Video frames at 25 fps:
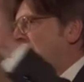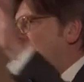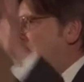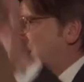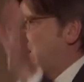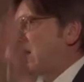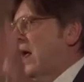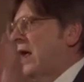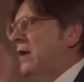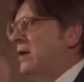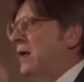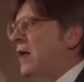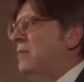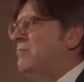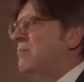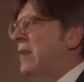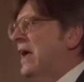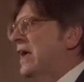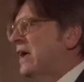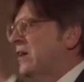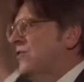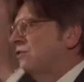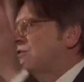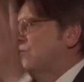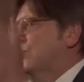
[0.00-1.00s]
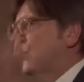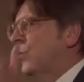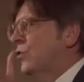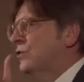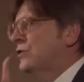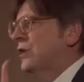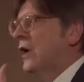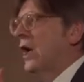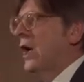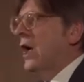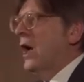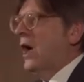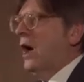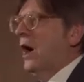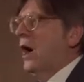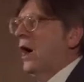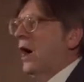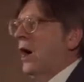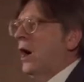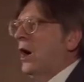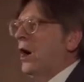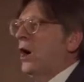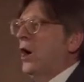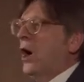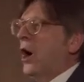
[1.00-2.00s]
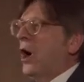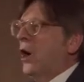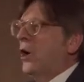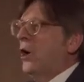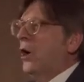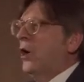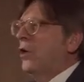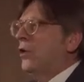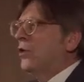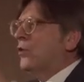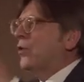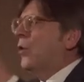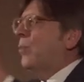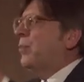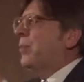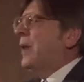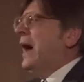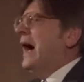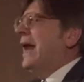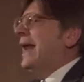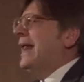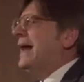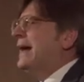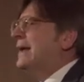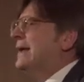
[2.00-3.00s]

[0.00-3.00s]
and make a sort Europe à